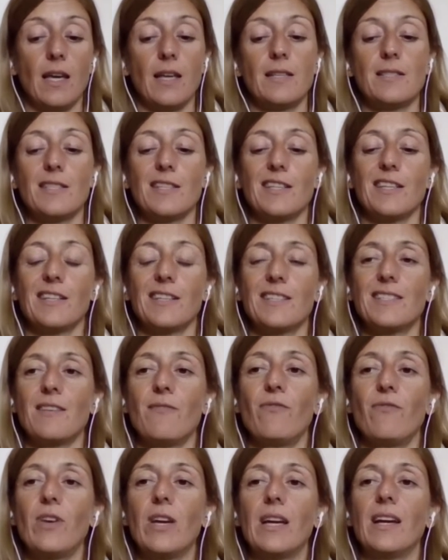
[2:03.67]
It's
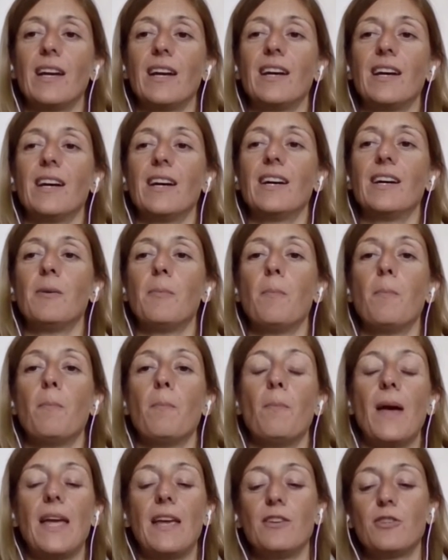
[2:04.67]
something
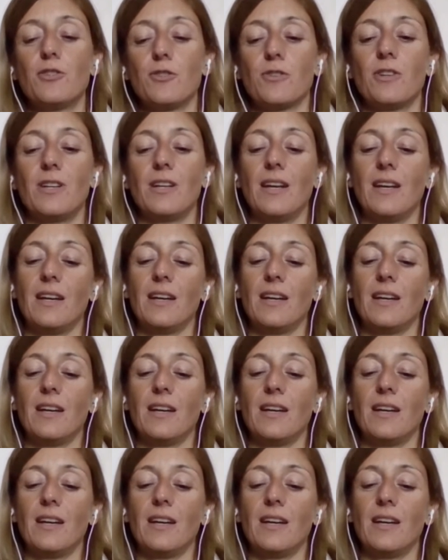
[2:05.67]
major,